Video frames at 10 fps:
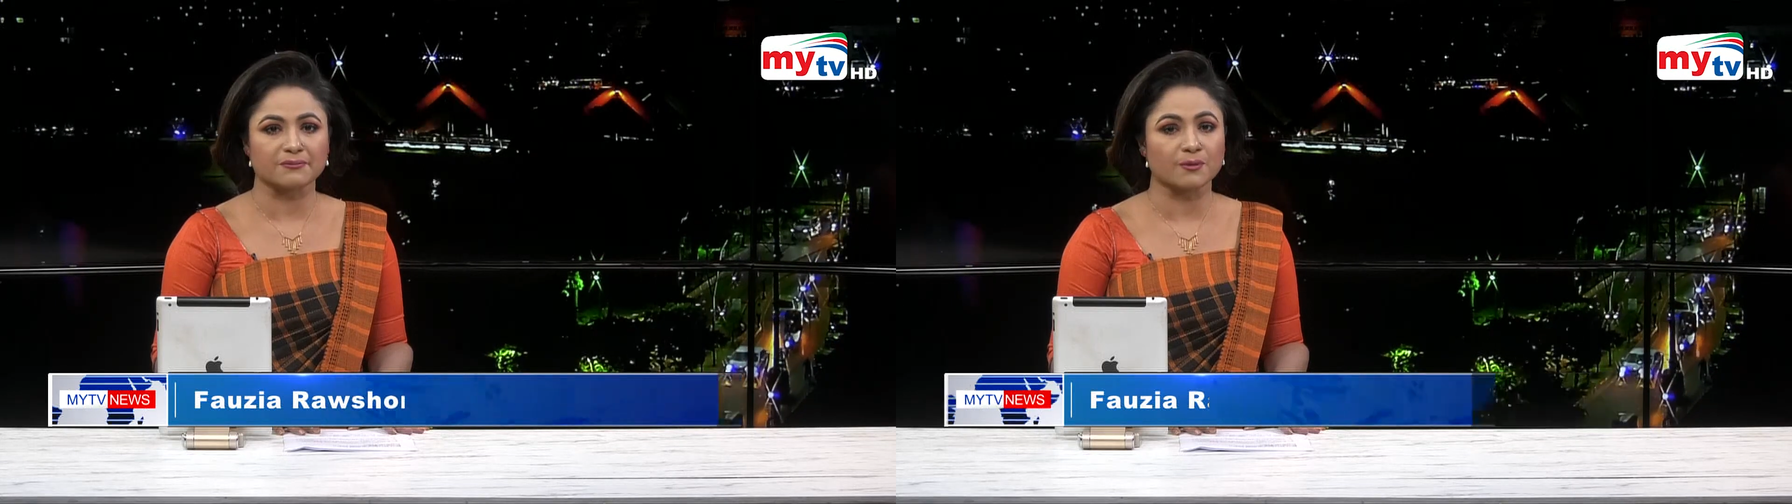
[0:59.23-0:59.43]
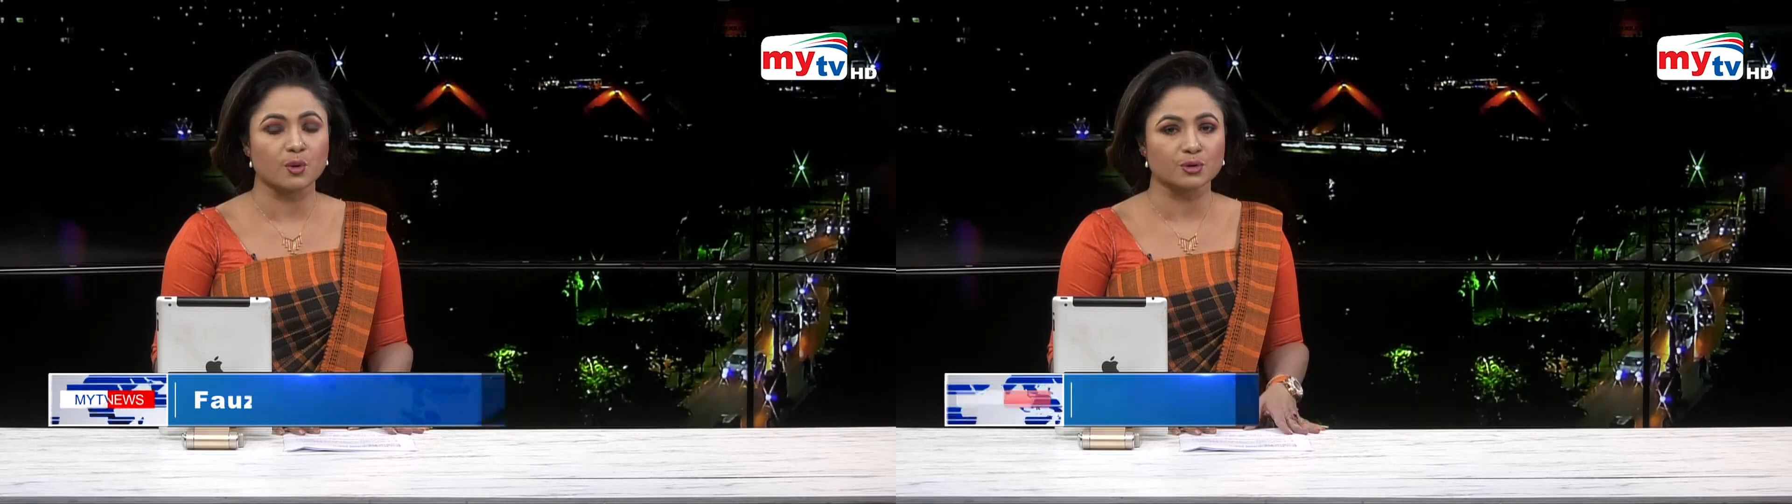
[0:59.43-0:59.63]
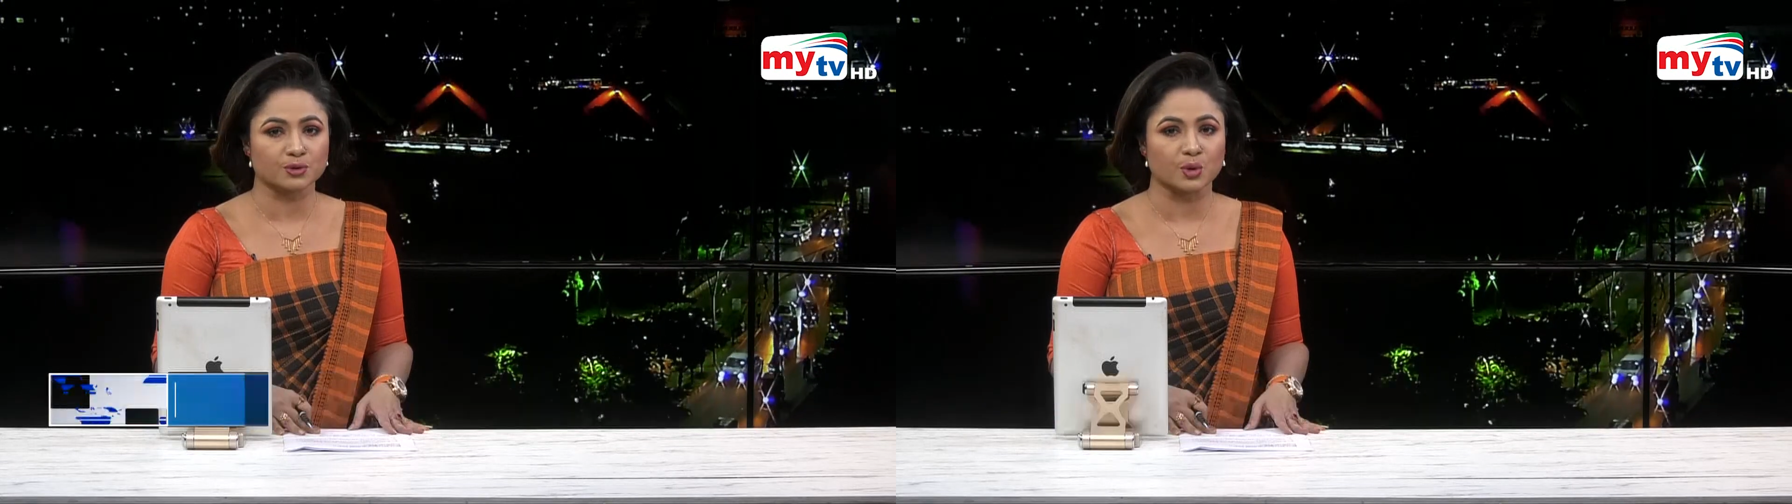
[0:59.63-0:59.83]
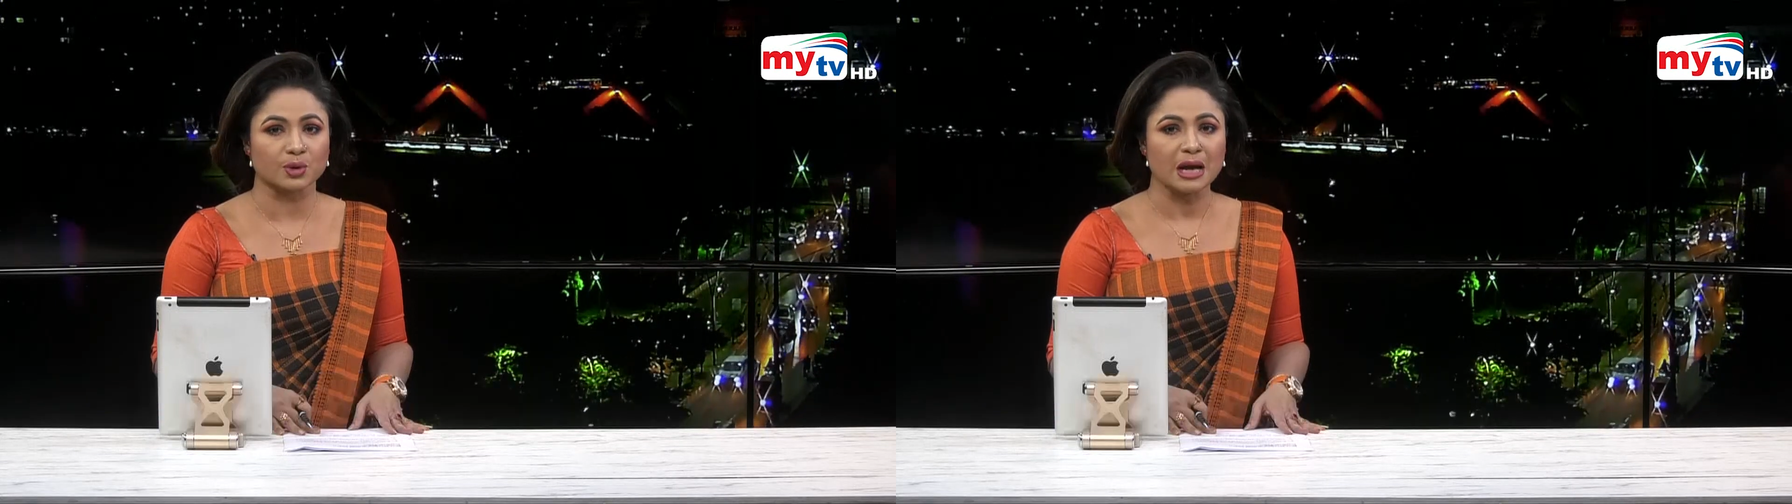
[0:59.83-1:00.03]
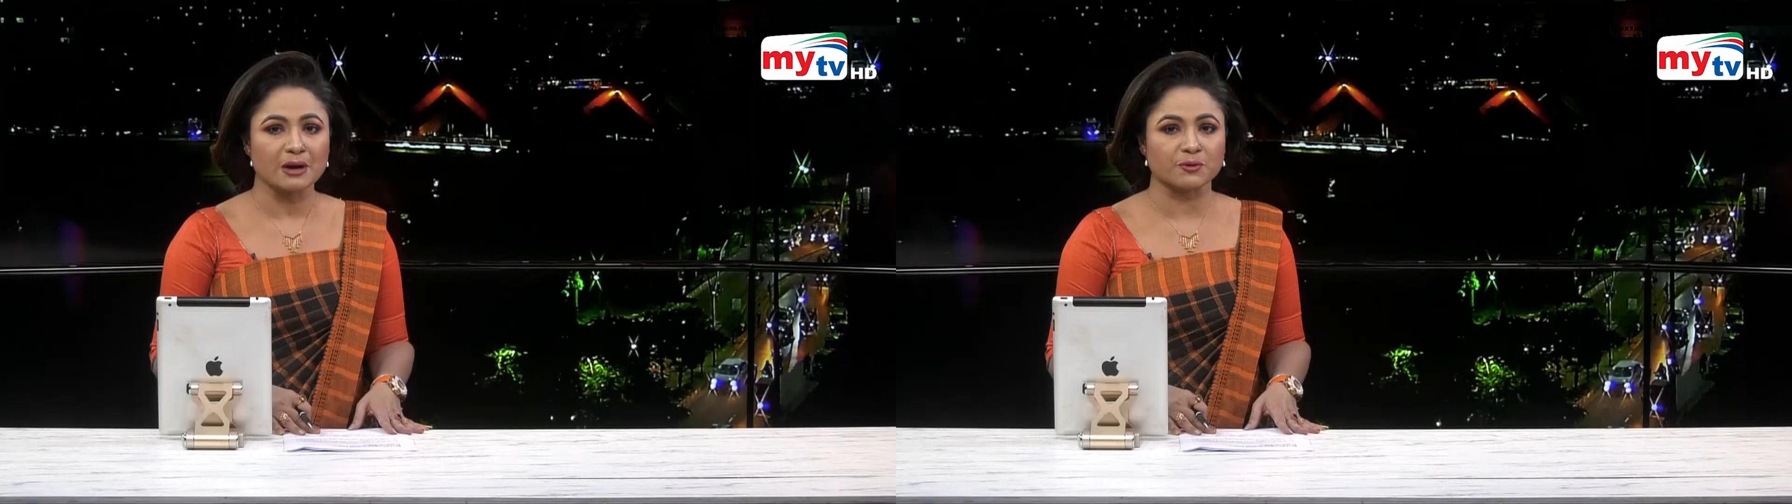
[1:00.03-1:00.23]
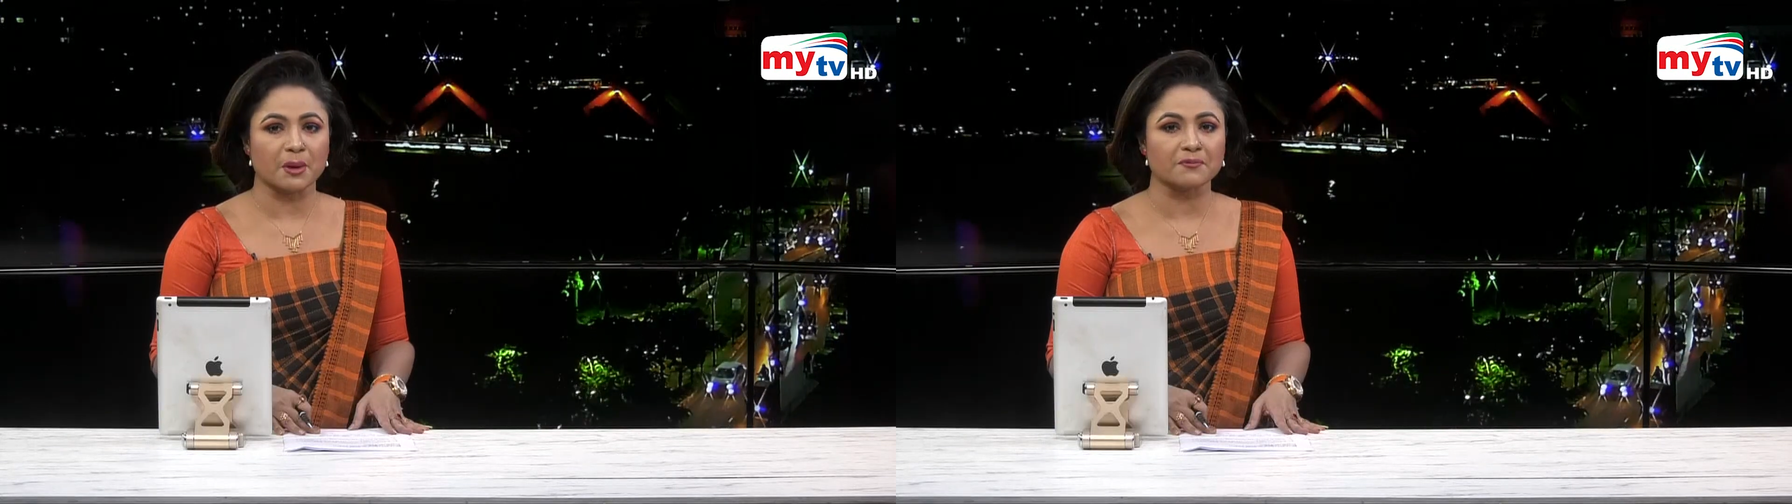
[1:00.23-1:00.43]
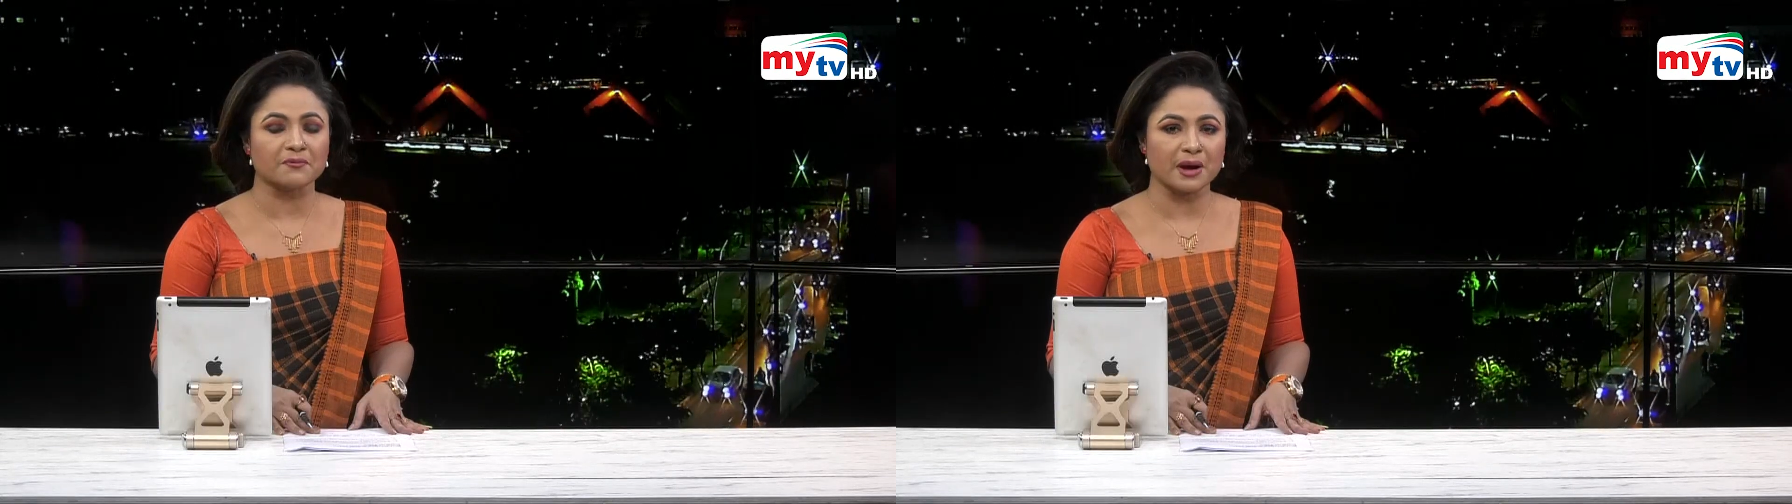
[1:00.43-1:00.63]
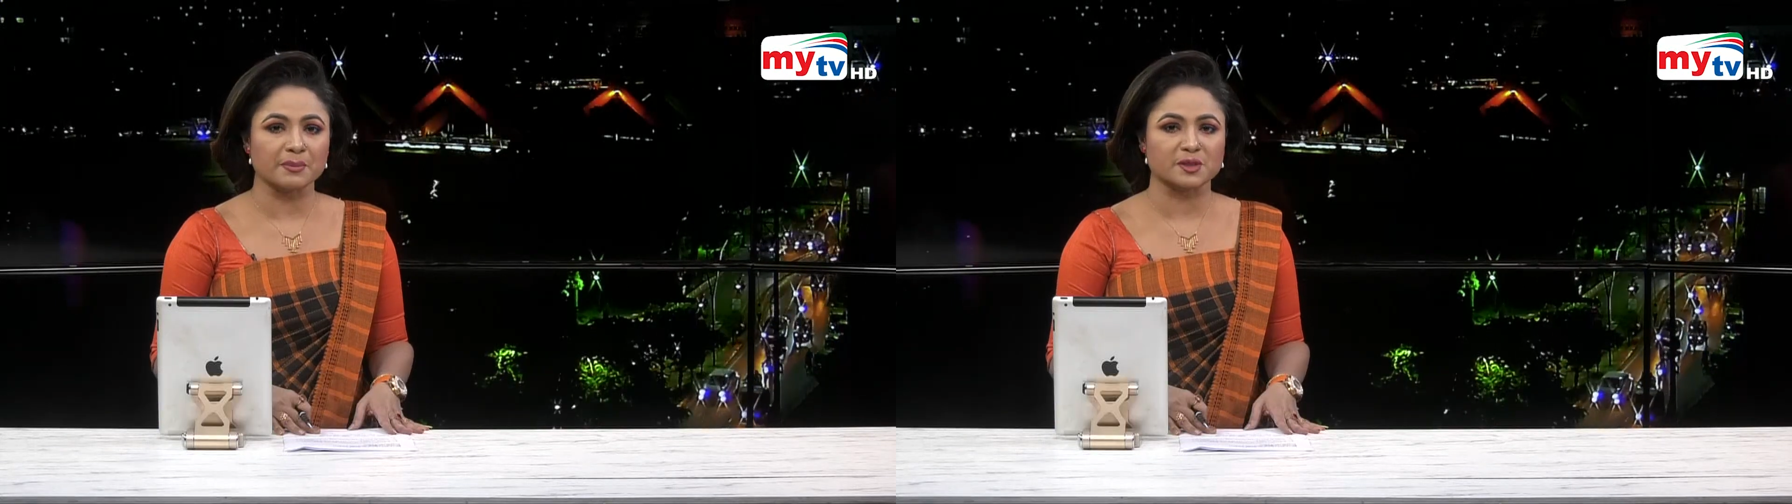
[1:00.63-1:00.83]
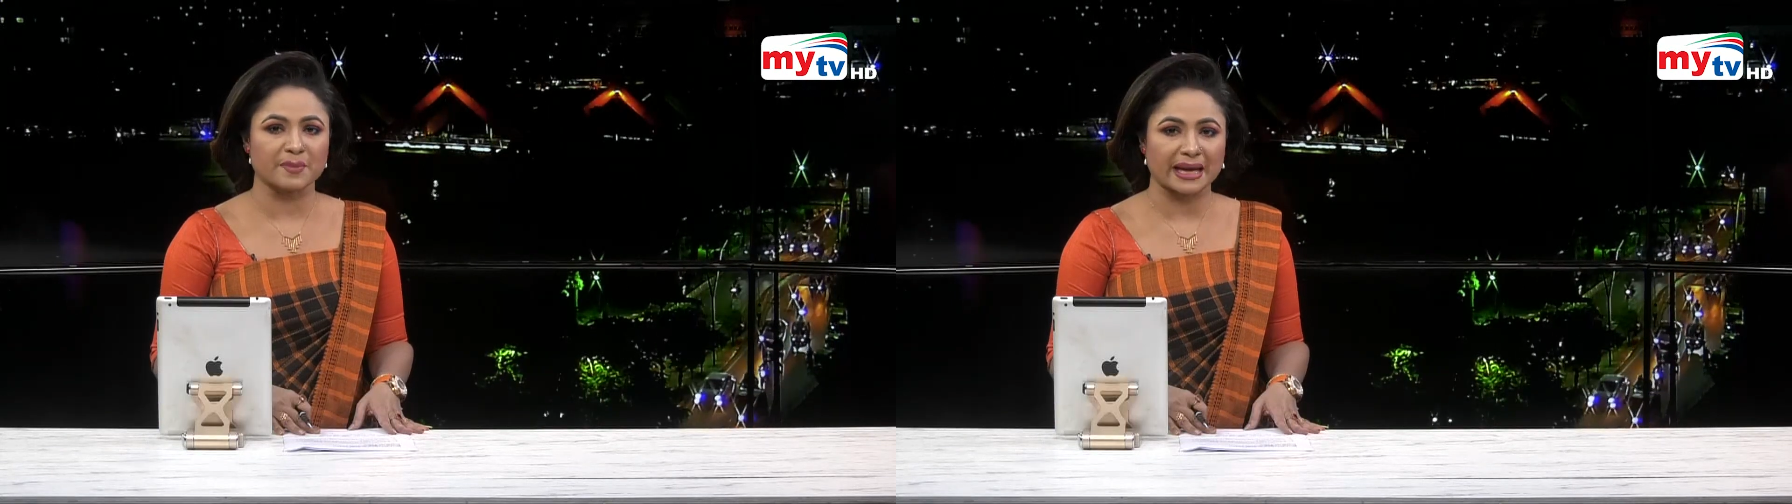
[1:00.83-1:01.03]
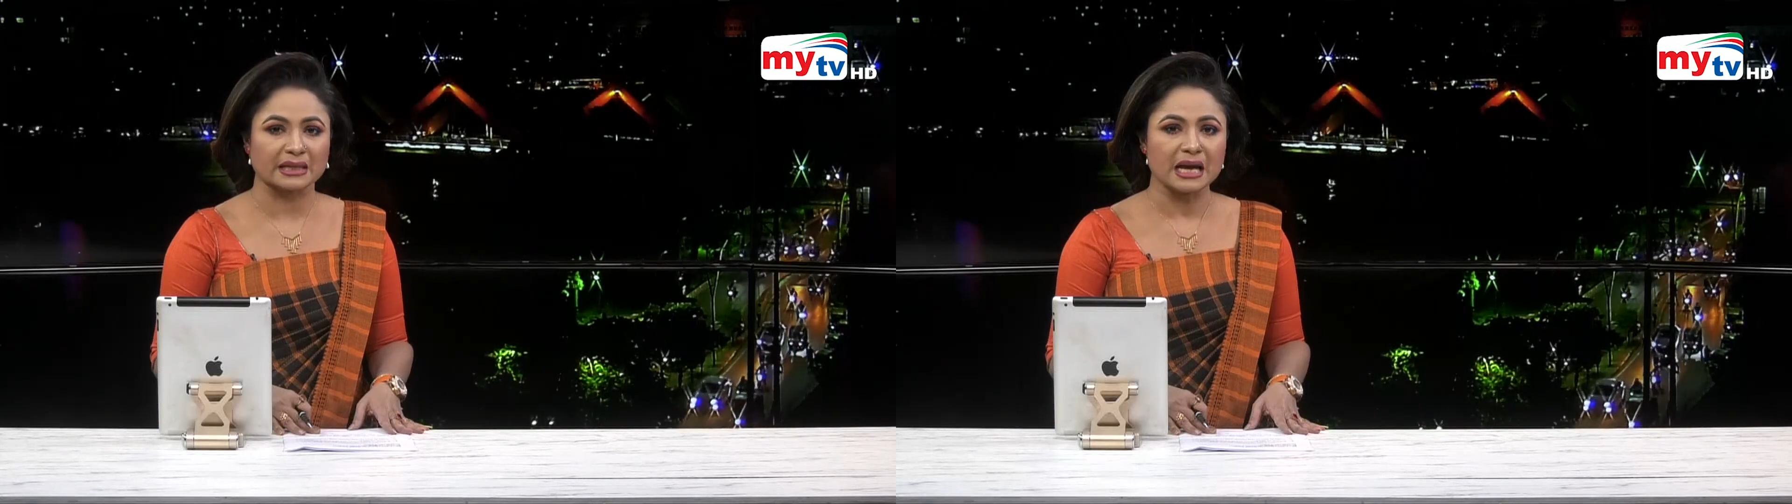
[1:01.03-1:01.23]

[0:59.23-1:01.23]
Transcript: 4 crore from Farmers Bank.